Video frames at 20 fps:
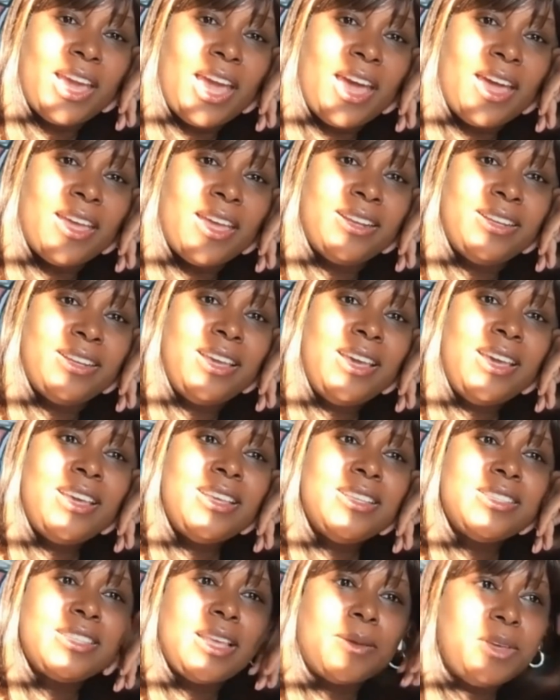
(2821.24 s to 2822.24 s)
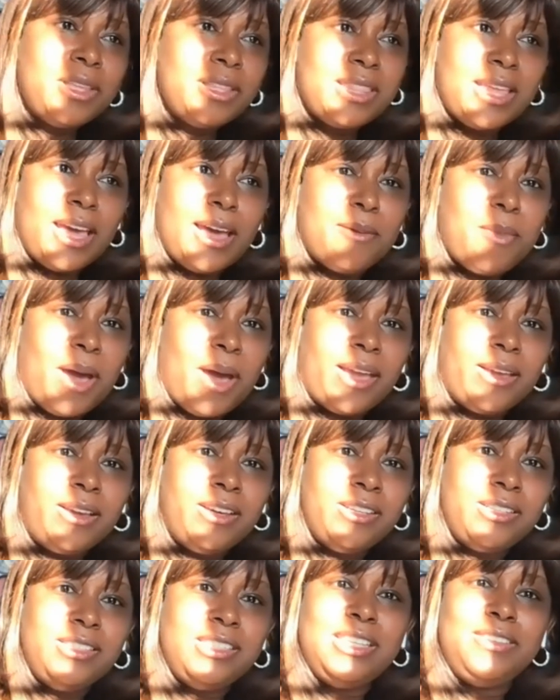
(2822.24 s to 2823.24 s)
And some of them, I
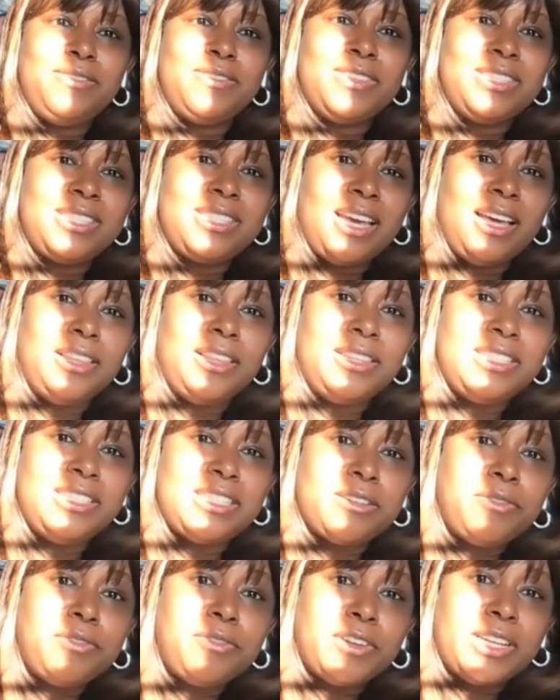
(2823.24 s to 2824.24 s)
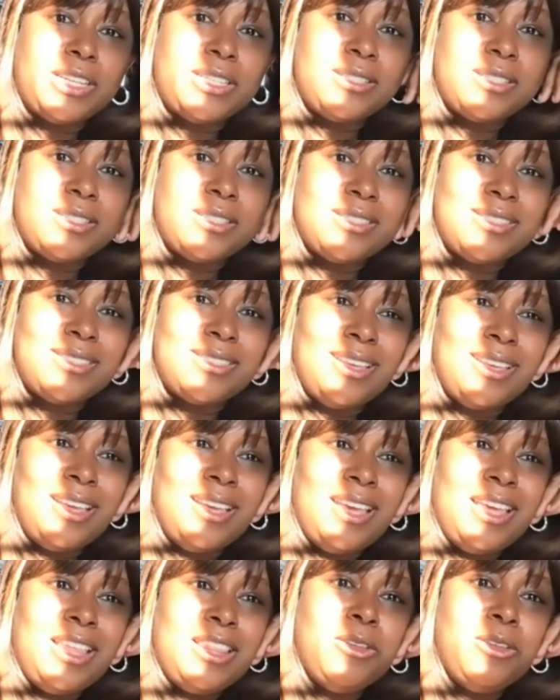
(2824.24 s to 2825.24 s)
couldn't even tell the difference.
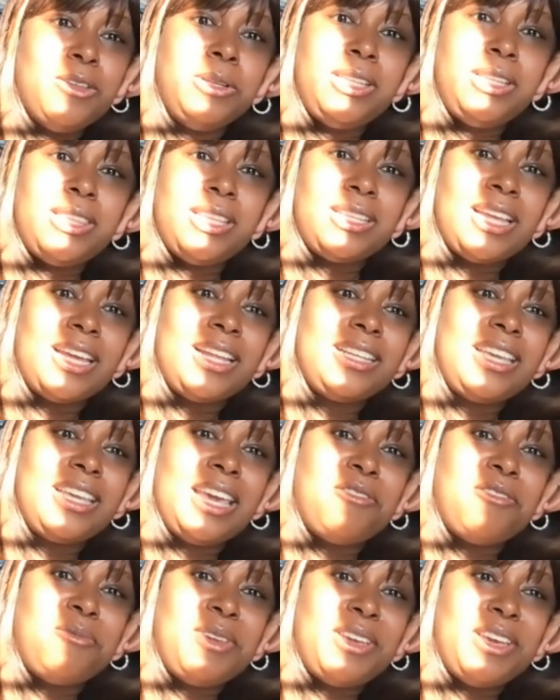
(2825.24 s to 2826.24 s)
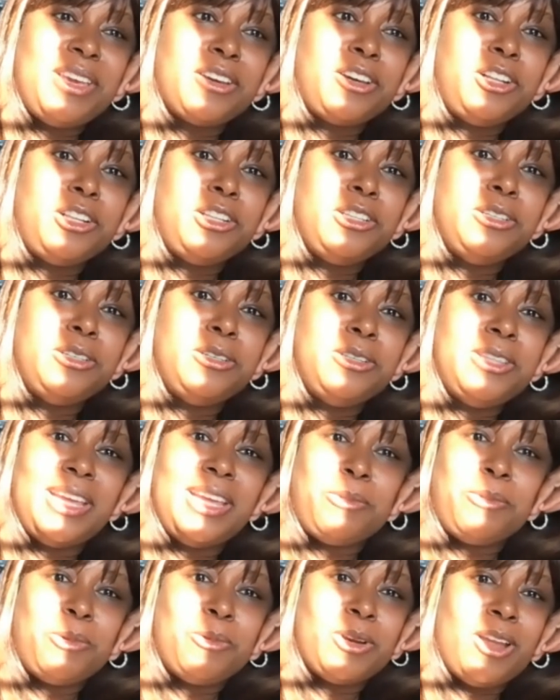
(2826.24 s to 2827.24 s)
The only thing that gave me a clue that
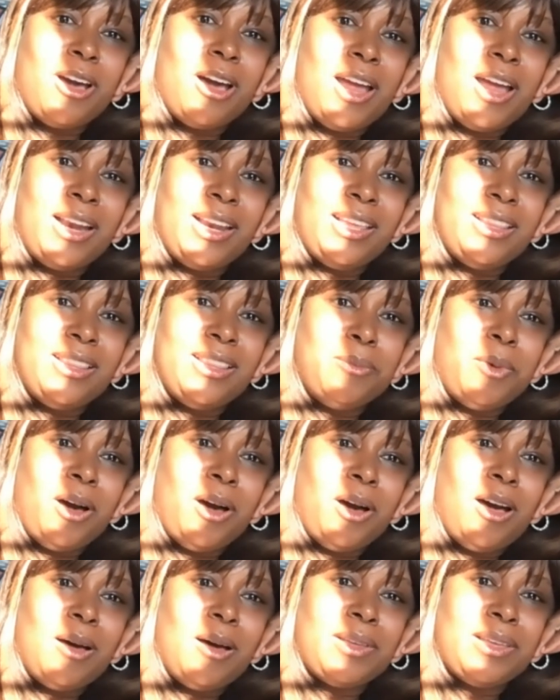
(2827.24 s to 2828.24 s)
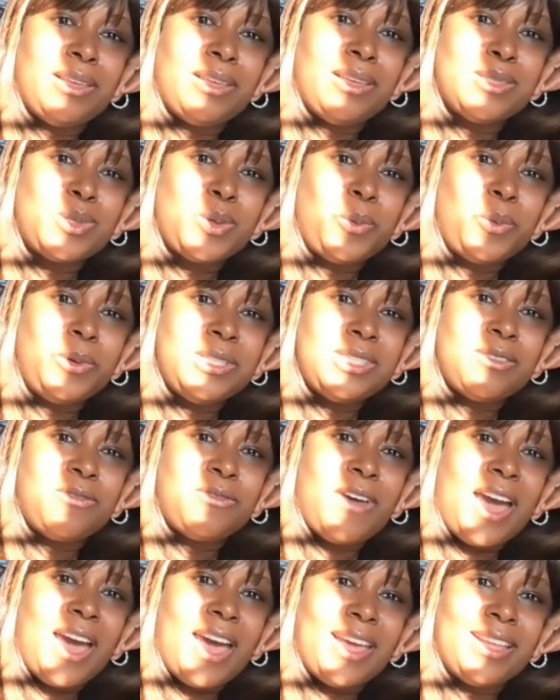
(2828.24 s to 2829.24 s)
we were not in the Bahamas was the
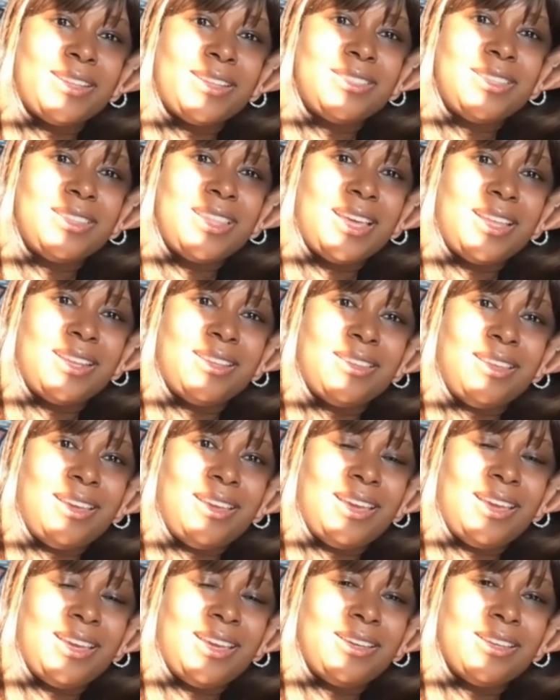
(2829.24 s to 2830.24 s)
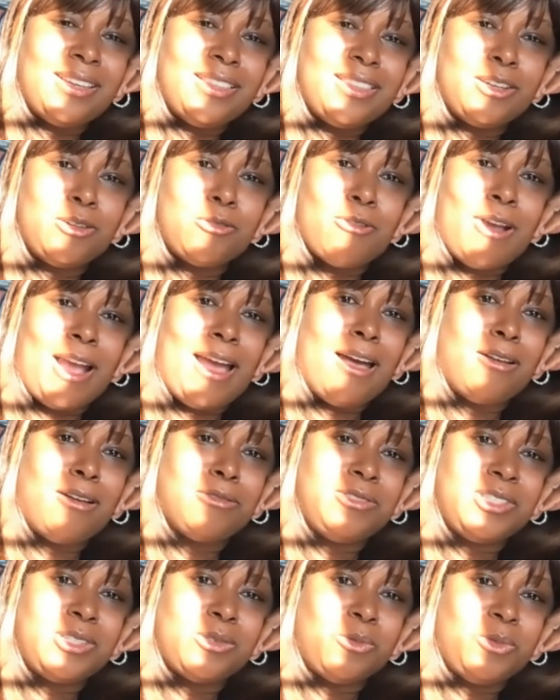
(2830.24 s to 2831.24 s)
fact that like the
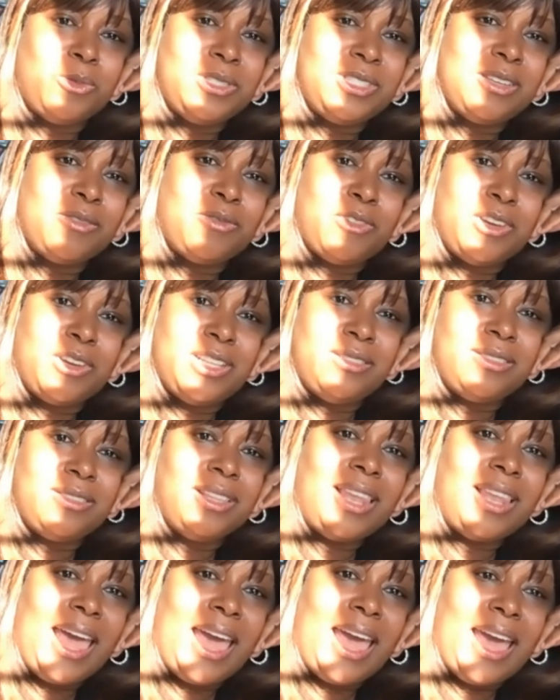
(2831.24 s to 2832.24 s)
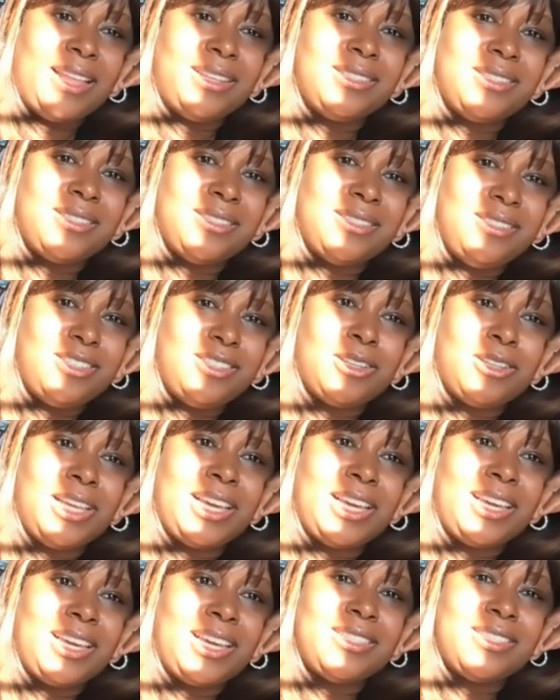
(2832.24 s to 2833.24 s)
ground was different, the land, you know,
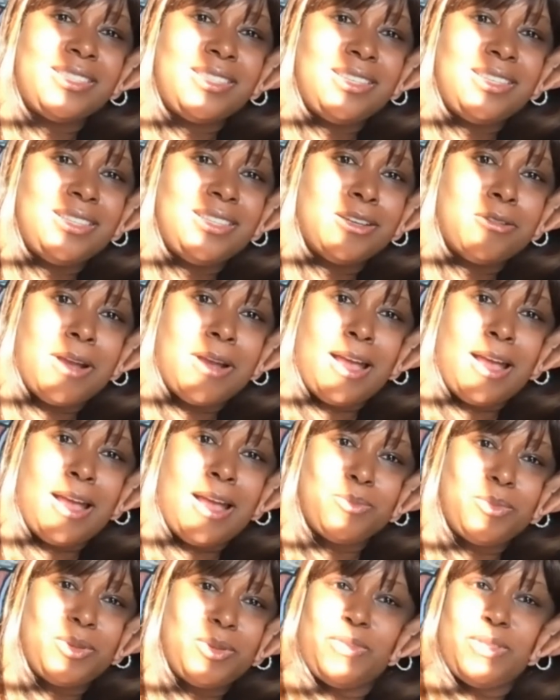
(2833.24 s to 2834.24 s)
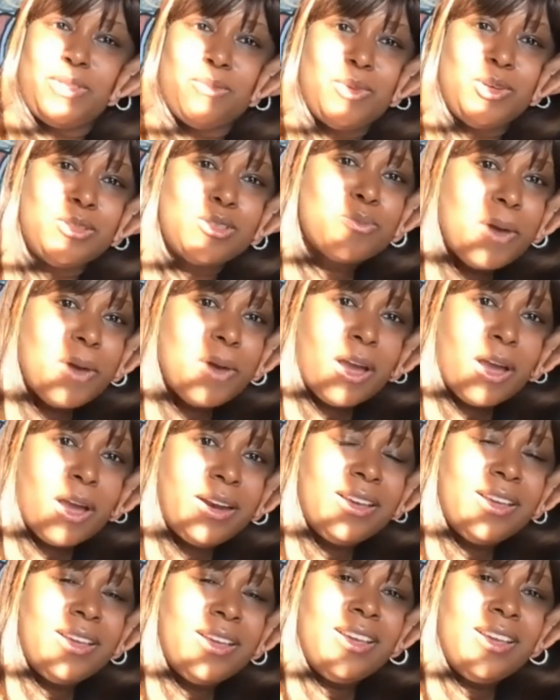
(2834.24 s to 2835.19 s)
like I could see the ground, but for the most part,